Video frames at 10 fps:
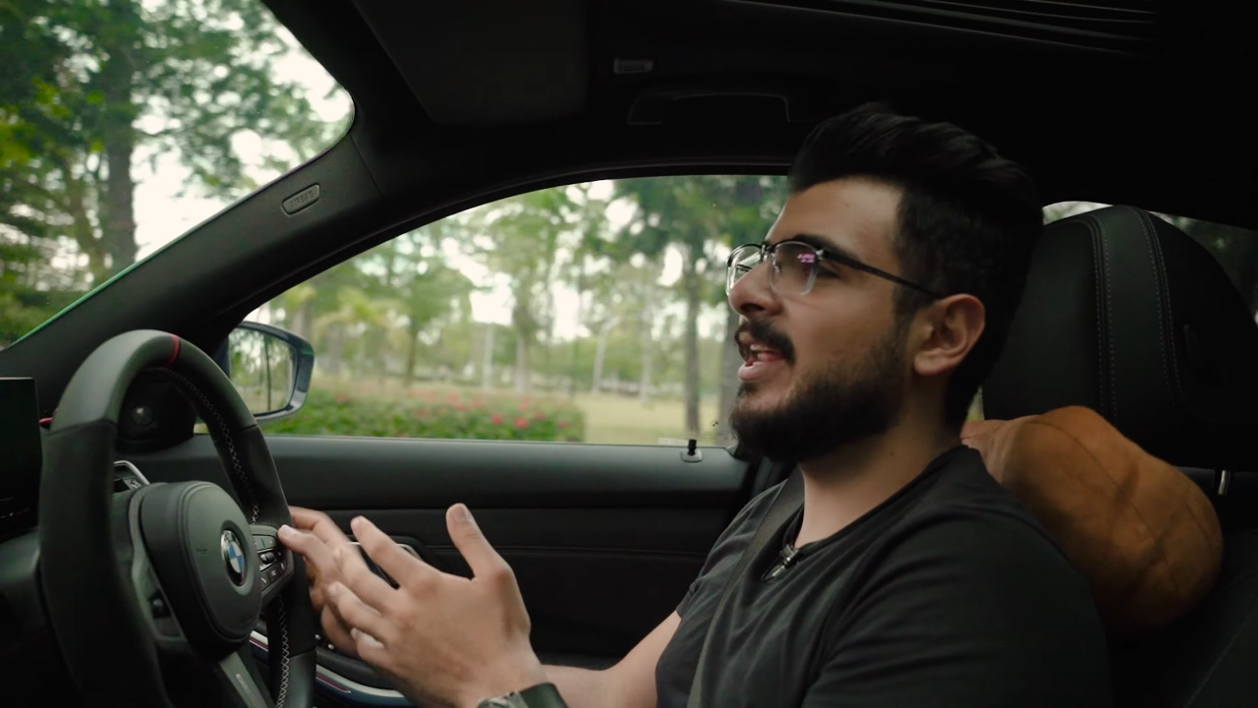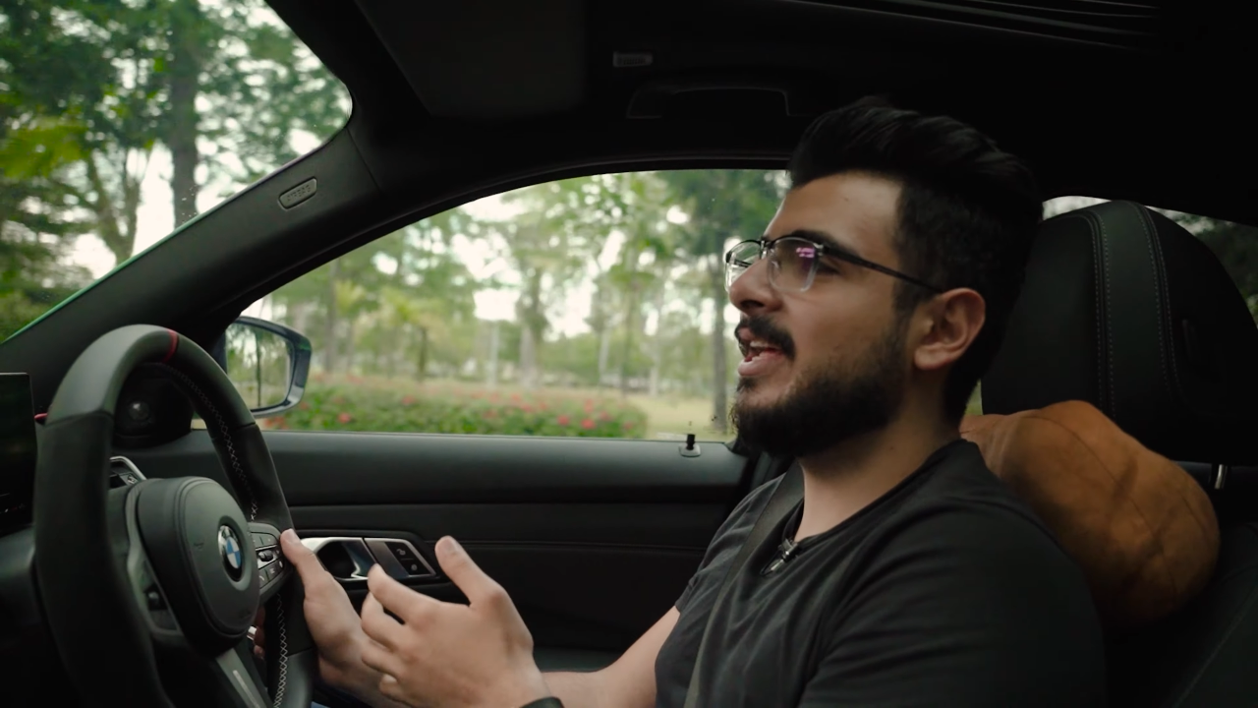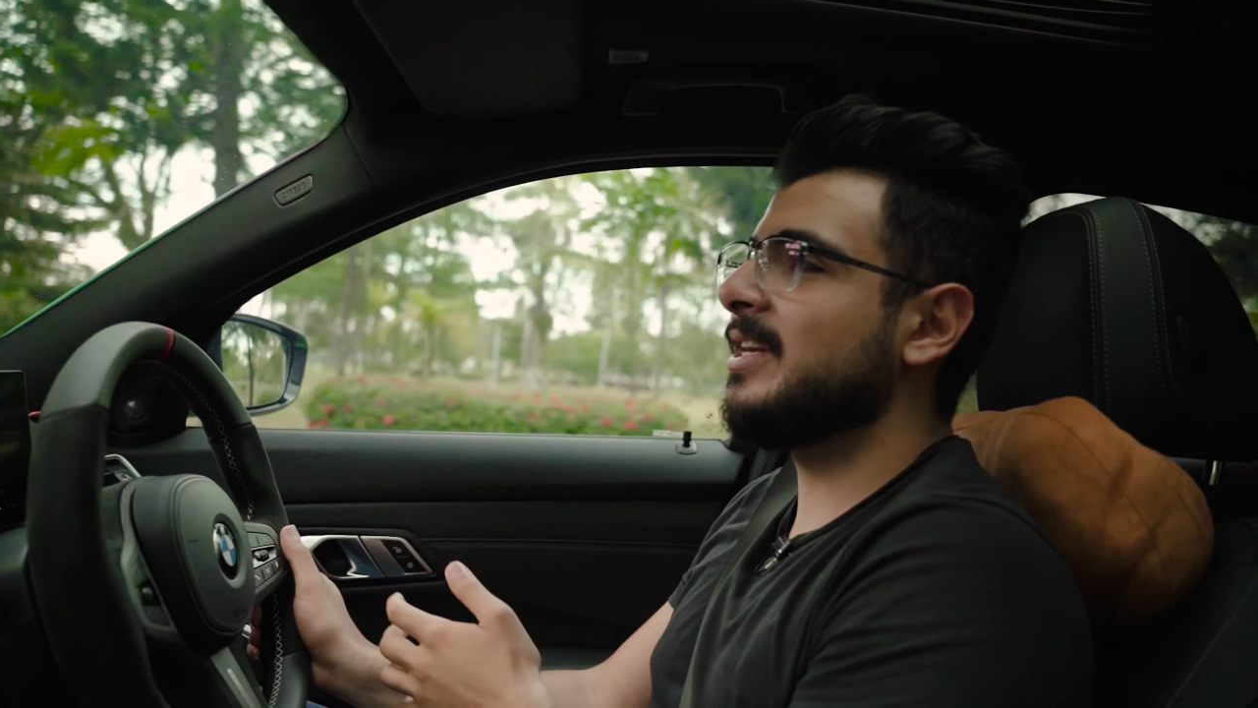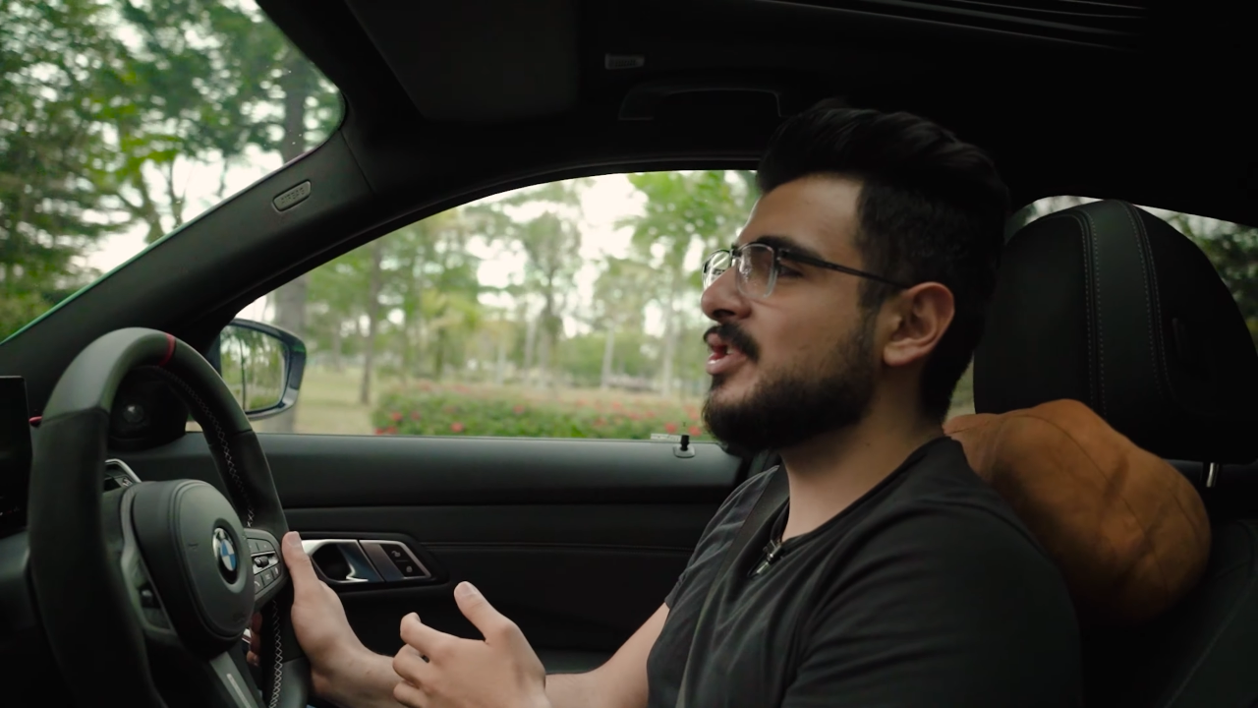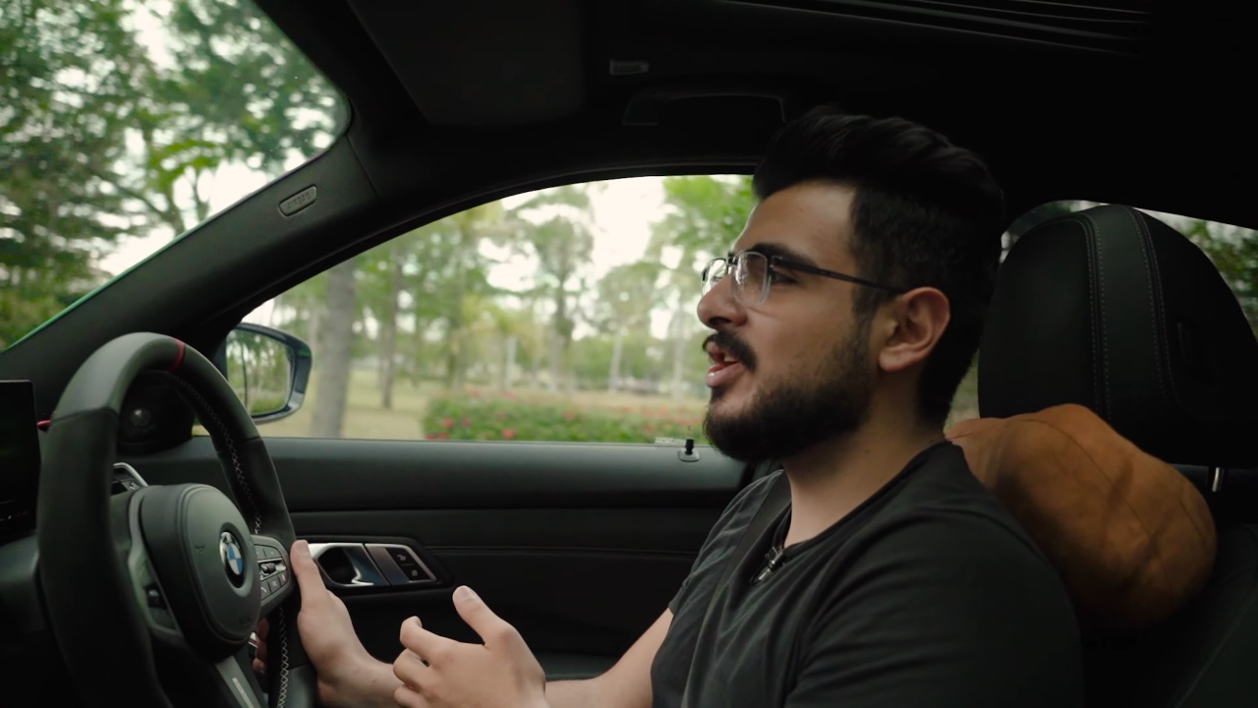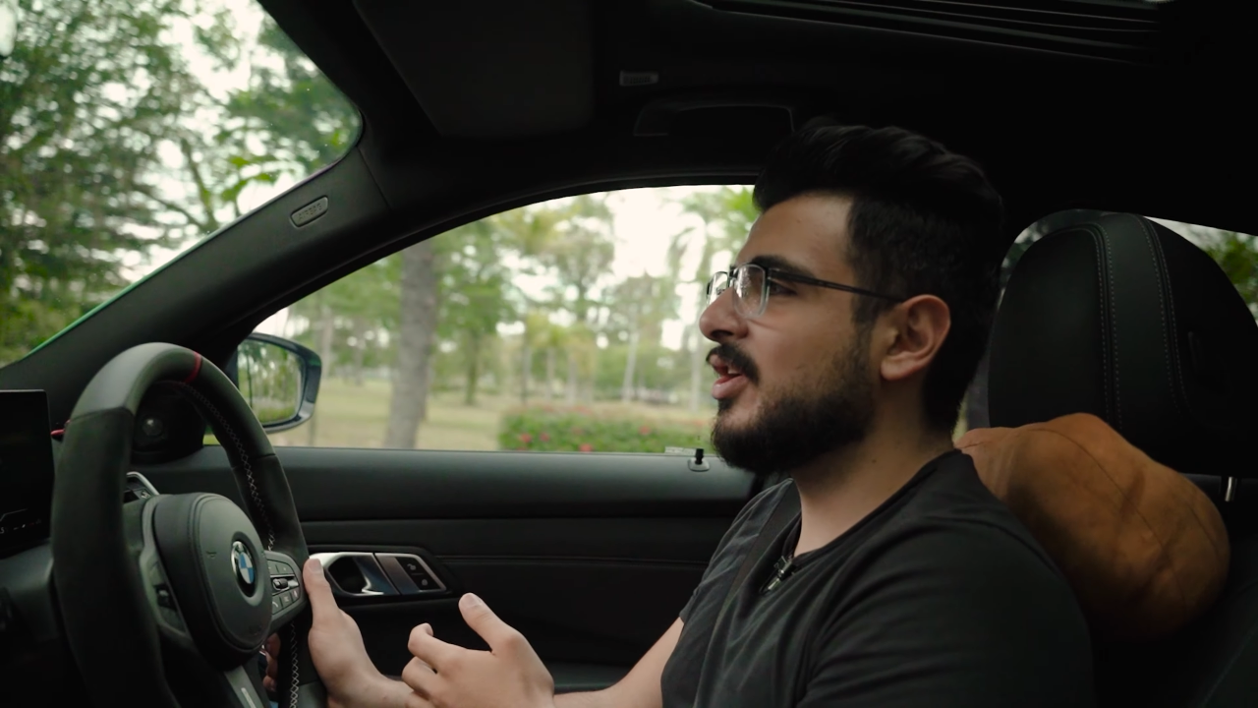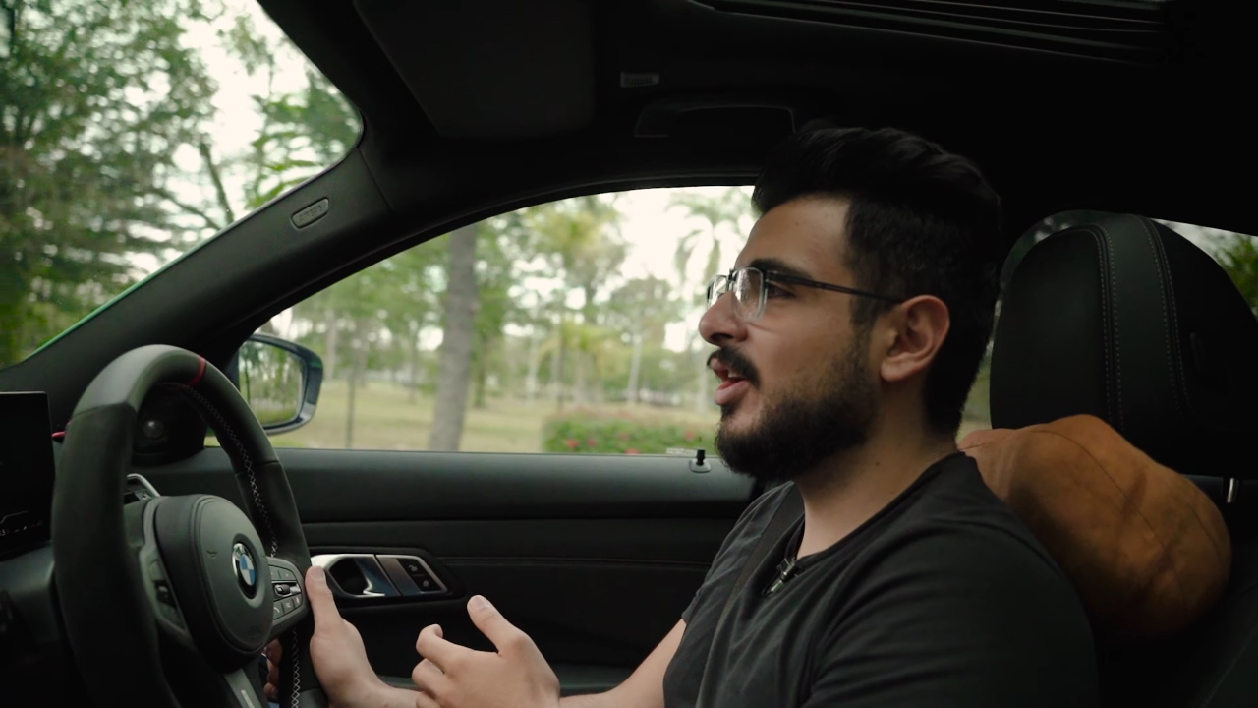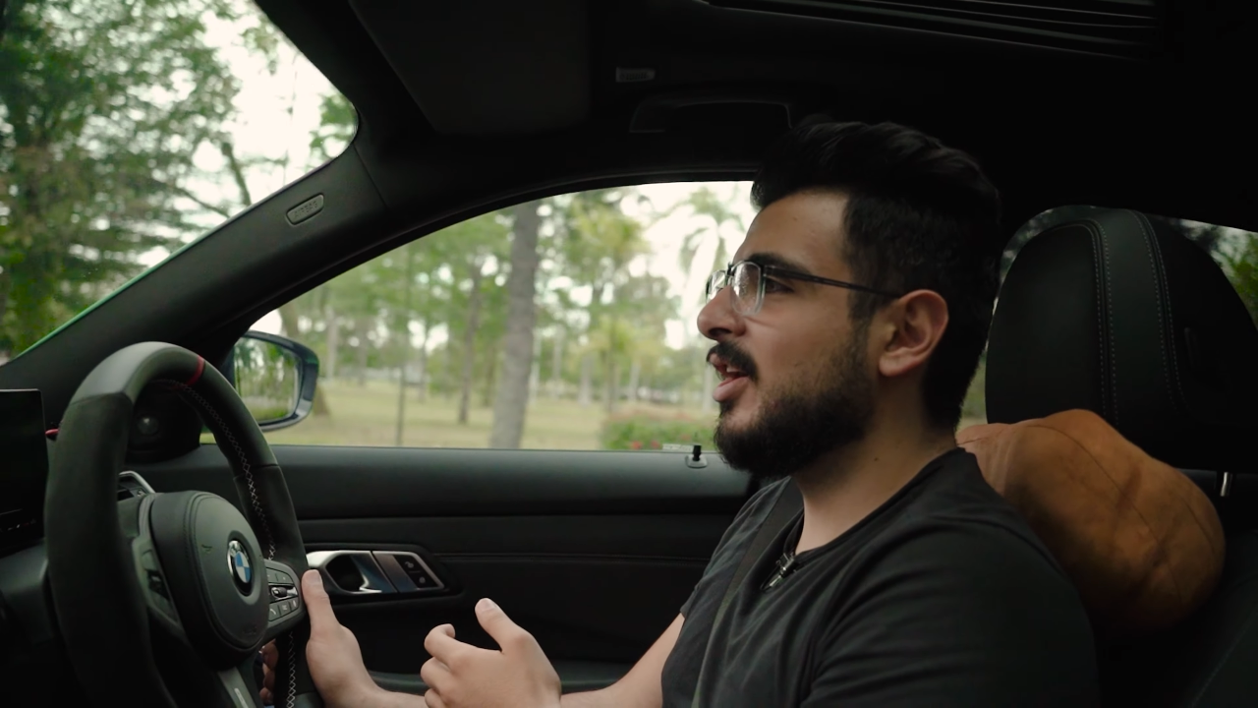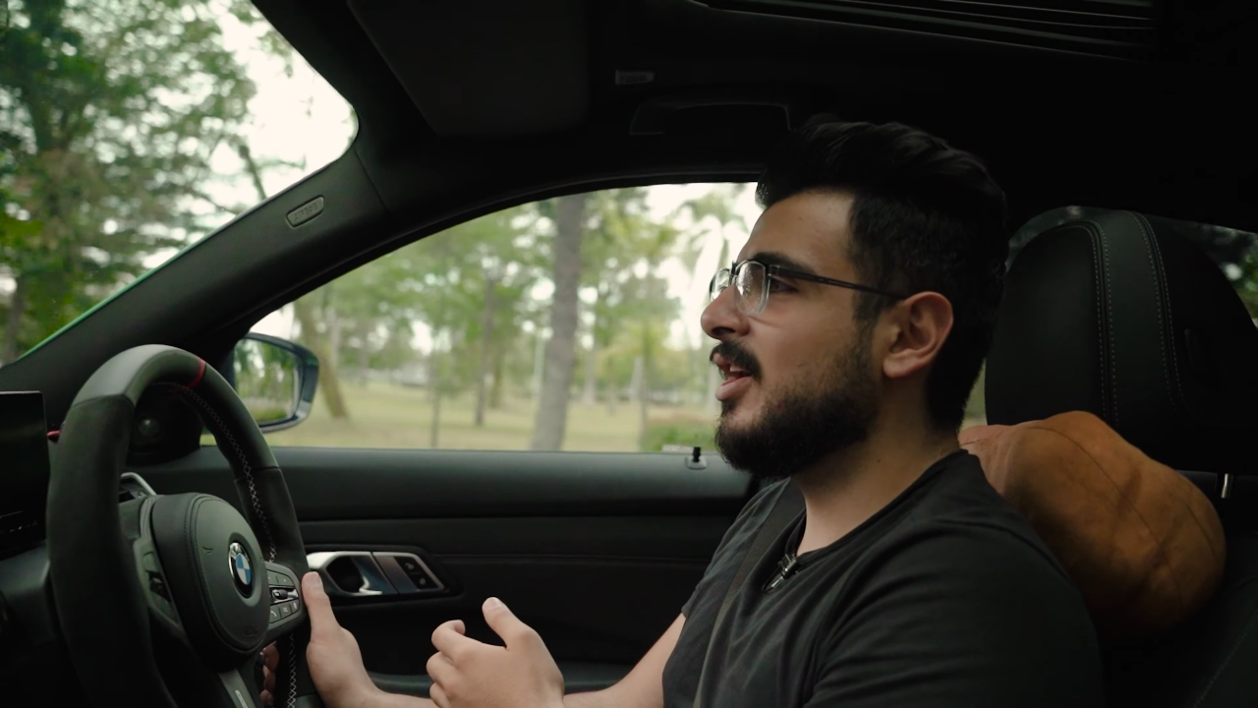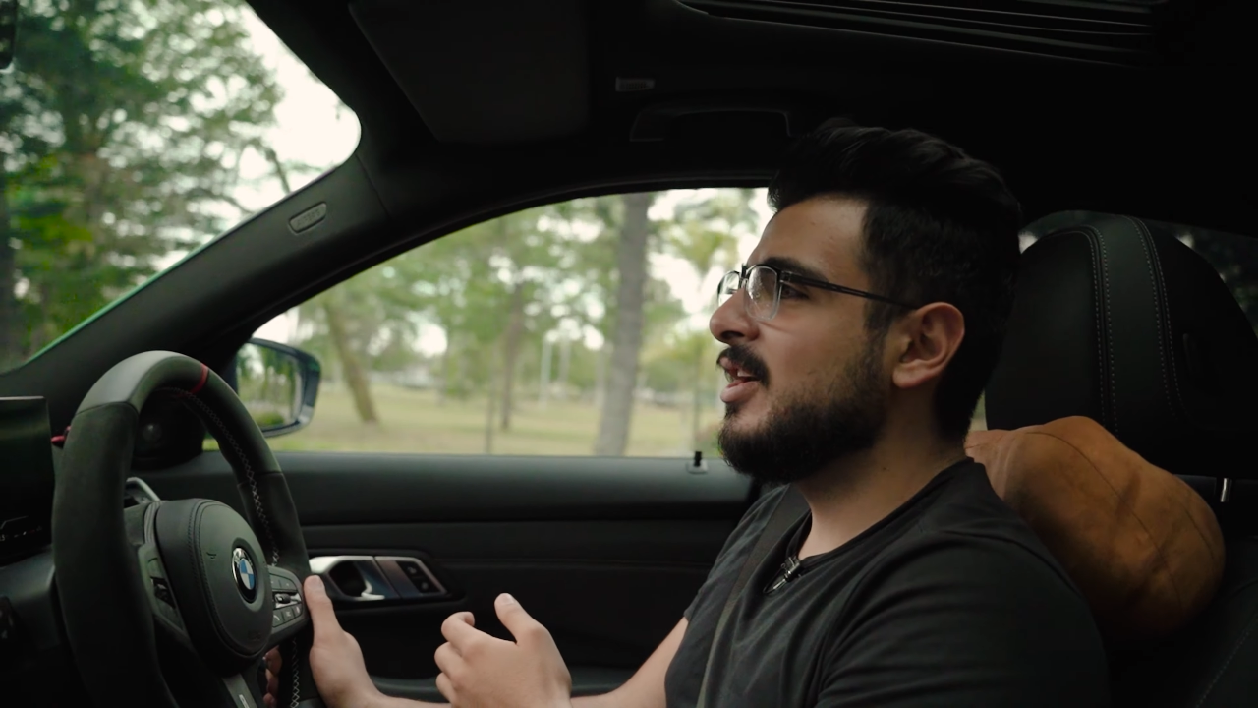electric
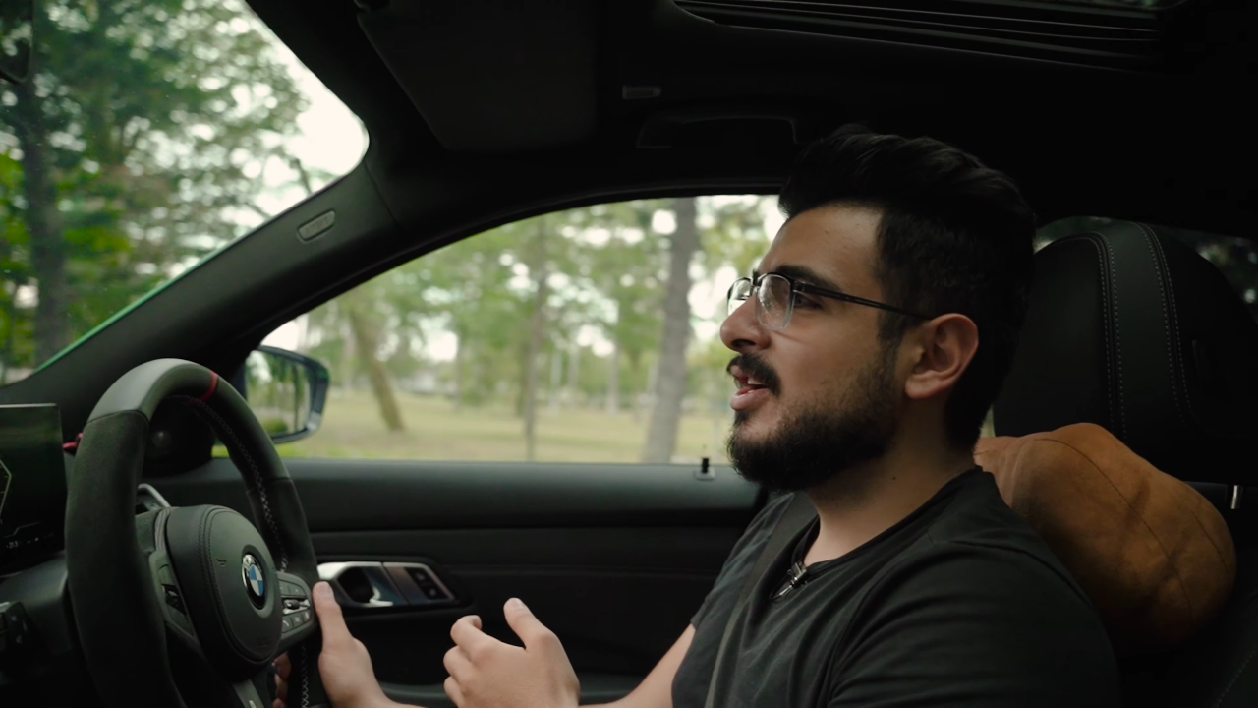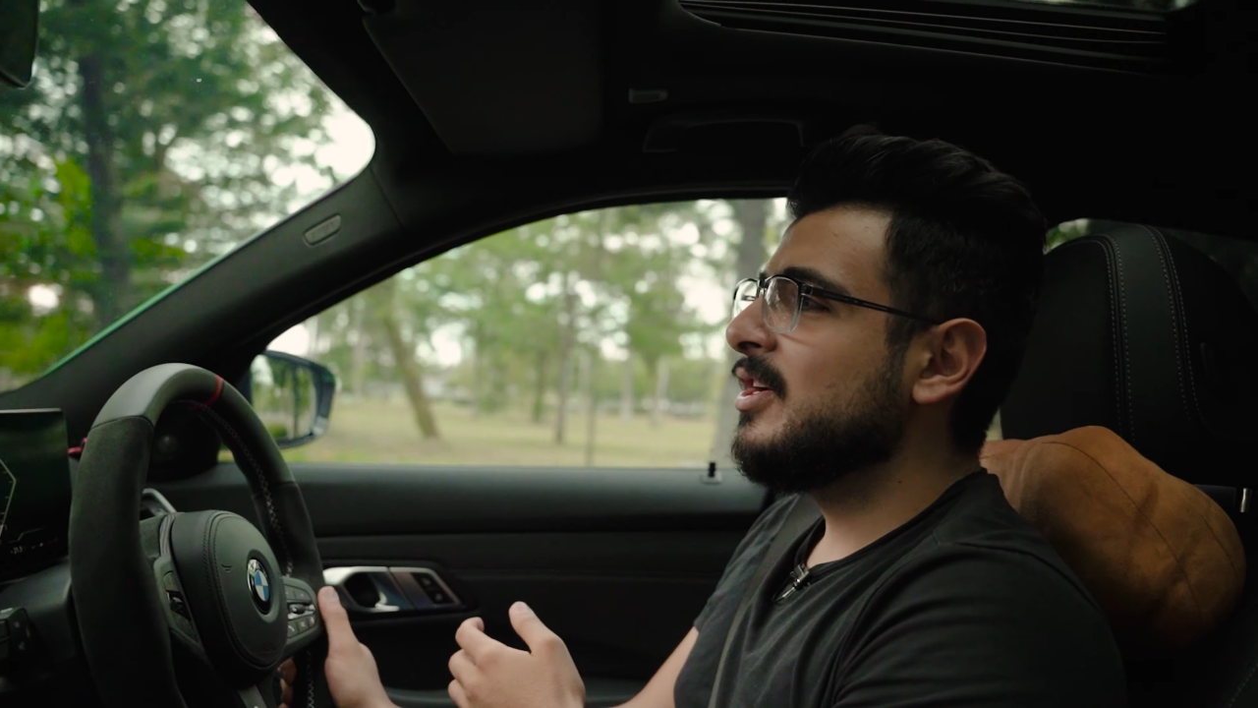car.